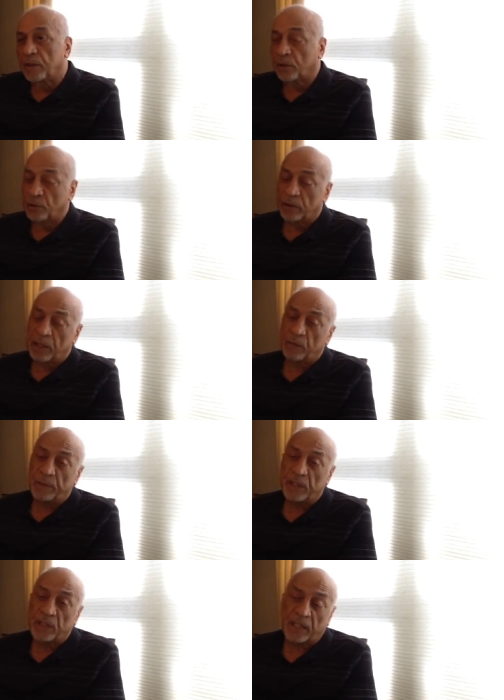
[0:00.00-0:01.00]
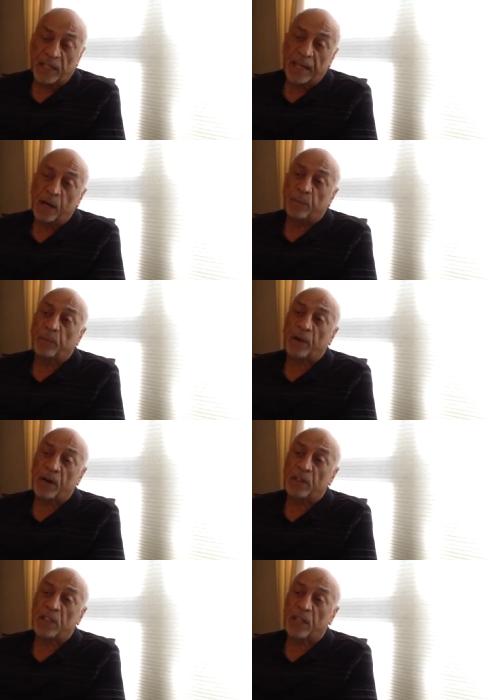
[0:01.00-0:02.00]
The 3rd level means that they are now
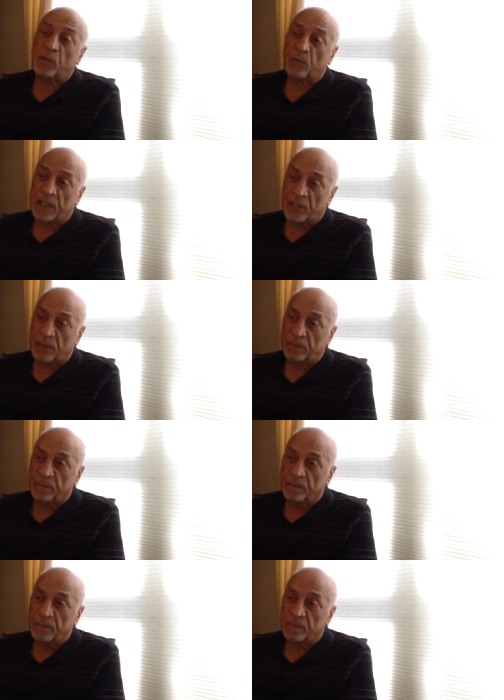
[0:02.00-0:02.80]
prepared to take a risk.